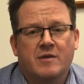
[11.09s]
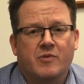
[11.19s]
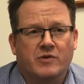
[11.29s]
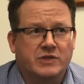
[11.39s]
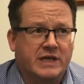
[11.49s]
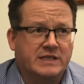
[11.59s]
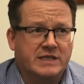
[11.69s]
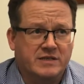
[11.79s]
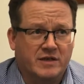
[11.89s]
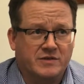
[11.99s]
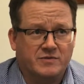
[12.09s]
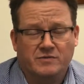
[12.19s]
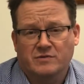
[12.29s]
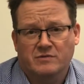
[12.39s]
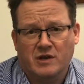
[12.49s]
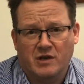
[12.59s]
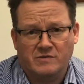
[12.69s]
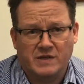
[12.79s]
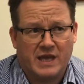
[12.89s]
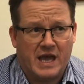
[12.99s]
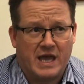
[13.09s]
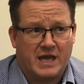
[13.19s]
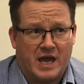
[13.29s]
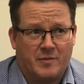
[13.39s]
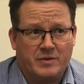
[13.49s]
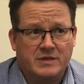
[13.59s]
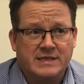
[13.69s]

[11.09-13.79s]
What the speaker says: project entitled Close the Care Gap.